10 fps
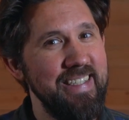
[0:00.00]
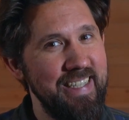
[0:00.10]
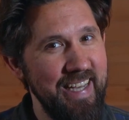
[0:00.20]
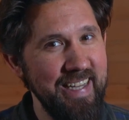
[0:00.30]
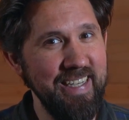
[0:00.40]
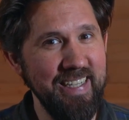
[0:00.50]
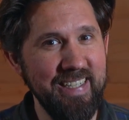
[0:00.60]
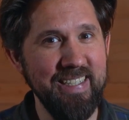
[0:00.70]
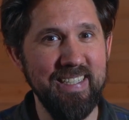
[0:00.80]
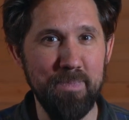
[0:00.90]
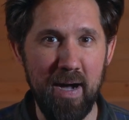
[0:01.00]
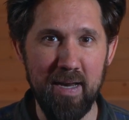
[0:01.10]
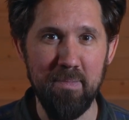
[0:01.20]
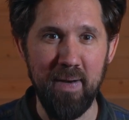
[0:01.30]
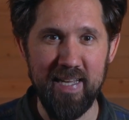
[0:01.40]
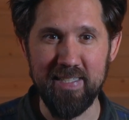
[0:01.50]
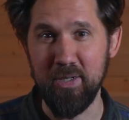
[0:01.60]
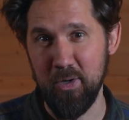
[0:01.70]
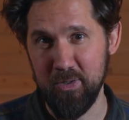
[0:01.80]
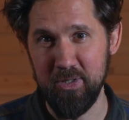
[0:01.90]
can lead to some unpleasant
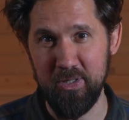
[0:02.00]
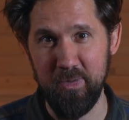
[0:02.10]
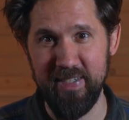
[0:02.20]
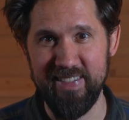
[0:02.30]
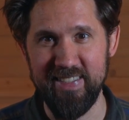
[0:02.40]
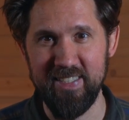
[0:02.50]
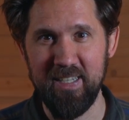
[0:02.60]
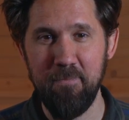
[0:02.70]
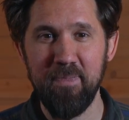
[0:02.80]
consequences.